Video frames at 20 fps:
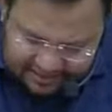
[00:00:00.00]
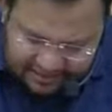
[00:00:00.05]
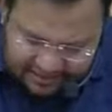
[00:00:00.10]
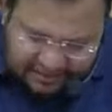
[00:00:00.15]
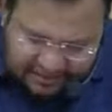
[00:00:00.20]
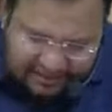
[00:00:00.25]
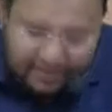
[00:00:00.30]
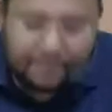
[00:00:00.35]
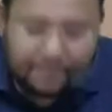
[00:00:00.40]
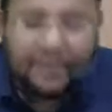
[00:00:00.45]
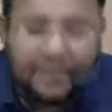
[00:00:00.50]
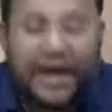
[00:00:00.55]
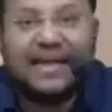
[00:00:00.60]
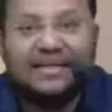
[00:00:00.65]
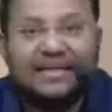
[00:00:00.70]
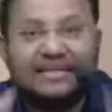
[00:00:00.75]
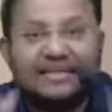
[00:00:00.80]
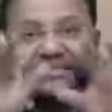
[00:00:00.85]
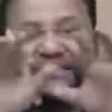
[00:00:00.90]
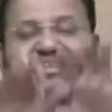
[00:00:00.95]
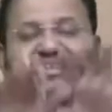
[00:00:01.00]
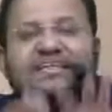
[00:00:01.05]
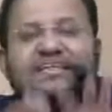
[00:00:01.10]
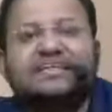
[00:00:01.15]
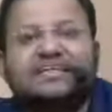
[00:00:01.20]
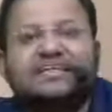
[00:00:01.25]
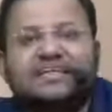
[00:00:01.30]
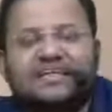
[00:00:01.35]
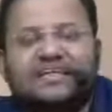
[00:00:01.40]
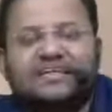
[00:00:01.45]
the balance in
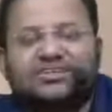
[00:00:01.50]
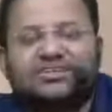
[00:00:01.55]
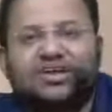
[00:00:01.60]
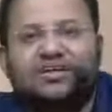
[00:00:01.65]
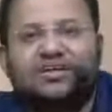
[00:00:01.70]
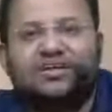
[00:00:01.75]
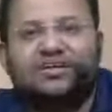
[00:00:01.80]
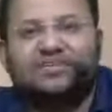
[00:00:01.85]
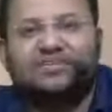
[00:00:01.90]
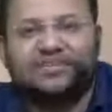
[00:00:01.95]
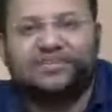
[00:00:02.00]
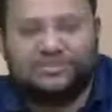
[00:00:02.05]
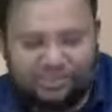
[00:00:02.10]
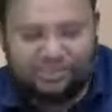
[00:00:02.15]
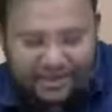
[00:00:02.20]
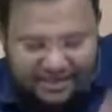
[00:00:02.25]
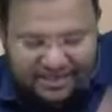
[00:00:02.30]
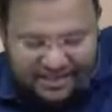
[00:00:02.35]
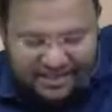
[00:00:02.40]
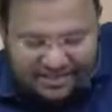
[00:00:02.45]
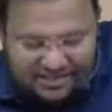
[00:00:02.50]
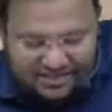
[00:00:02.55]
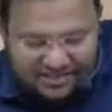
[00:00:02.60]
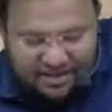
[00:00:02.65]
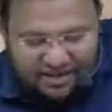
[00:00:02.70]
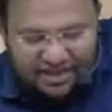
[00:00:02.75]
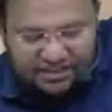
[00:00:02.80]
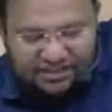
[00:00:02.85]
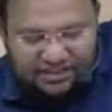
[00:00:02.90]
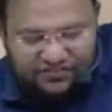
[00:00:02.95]
interest on investment is
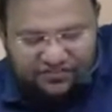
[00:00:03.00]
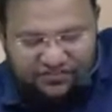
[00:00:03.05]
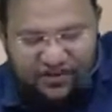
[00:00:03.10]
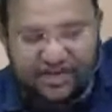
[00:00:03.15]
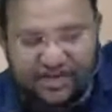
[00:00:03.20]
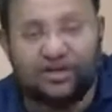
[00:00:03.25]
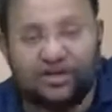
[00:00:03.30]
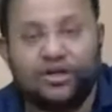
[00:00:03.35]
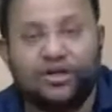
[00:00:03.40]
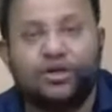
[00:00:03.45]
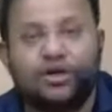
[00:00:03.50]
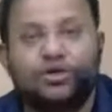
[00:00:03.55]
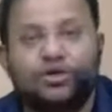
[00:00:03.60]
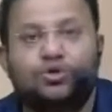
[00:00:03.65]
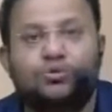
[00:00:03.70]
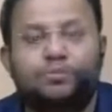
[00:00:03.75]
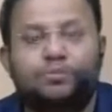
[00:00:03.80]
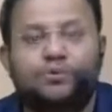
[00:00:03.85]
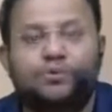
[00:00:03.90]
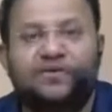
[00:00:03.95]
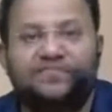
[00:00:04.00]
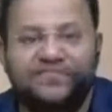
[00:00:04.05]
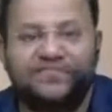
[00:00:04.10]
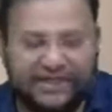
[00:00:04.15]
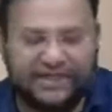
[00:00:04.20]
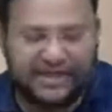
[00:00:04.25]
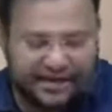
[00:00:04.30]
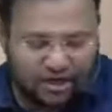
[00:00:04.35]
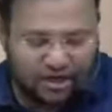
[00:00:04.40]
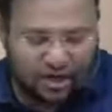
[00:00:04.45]
transferred to profit
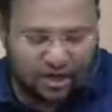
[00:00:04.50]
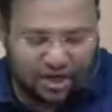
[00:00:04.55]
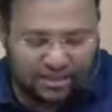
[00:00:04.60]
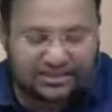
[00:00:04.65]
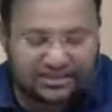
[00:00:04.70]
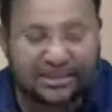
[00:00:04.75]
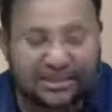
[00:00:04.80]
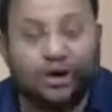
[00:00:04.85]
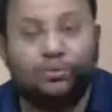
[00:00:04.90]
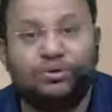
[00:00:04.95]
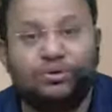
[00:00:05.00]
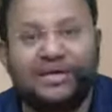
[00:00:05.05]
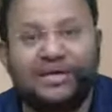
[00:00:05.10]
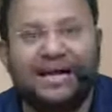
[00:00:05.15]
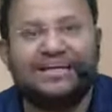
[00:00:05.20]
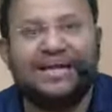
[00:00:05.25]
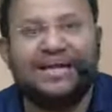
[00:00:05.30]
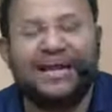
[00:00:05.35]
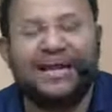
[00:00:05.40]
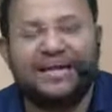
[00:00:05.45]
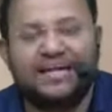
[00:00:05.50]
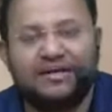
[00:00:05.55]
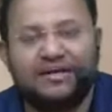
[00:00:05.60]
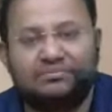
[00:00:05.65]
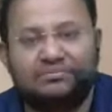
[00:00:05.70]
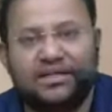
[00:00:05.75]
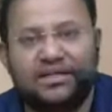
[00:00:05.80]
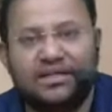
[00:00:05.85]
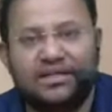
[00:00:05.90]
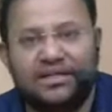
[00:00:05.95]
and loss account at the end of
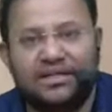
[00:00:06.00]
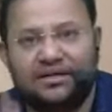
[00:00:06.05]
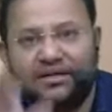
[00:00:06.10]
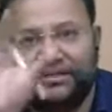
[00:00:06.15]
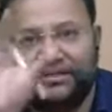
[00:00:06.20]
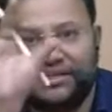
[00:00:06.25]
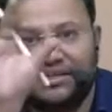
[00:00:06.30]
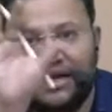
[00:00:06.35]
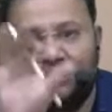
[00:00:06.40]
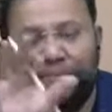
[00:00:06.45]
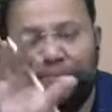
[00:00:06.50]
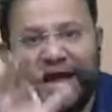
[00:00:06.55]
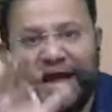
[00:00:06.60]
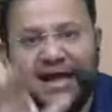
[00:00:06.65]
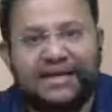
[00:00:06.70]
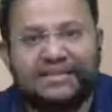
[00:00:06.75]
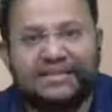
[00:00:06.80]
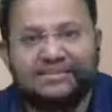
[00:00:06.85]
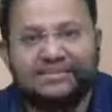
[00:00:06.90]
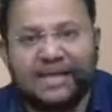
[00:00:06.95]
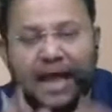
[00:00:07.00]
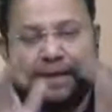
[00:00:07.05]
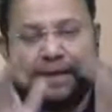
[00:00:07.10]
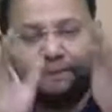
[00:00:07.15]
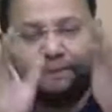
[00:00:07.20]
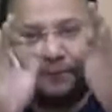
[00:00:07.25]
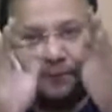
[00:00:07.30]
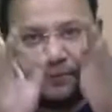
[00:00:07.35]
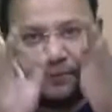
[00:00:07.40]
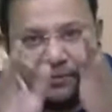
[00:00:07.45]
the year. That balance
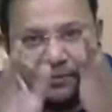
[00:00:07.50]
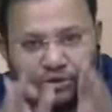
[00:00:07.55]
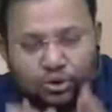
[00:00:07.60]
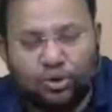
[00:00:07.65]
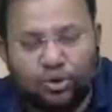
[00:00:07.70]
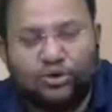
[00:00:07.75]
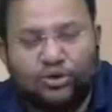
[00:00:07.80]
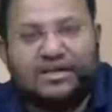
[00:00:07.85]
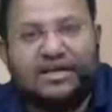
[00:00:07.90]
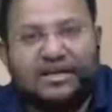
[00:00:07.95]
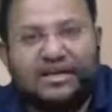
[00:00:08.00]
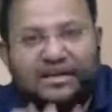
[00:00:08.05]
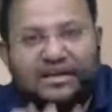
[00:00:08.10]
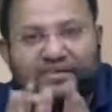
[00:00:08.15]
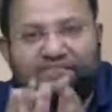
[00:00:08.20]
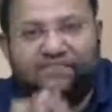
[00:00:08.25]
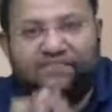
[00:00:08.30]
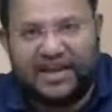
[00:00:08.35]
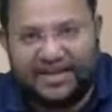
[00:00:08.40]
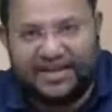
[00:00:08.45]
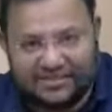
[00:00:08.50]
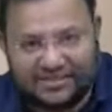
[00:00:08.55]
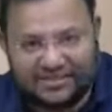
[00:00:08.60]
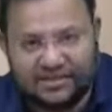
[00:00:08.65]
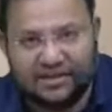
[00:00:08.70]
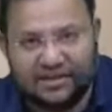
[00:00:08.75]
absolutely reflects